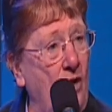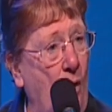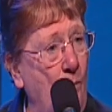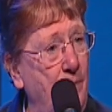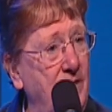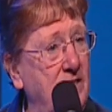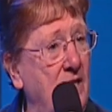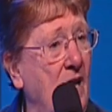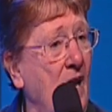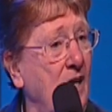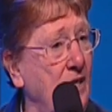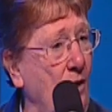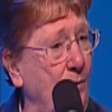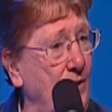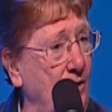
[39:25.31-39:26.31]
Don't be,
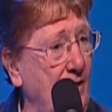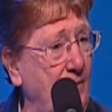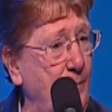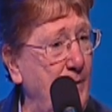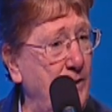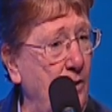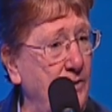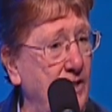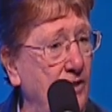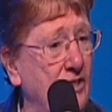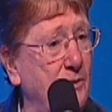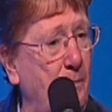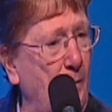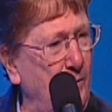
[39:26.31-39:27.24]
you know, we don't have to be so serious,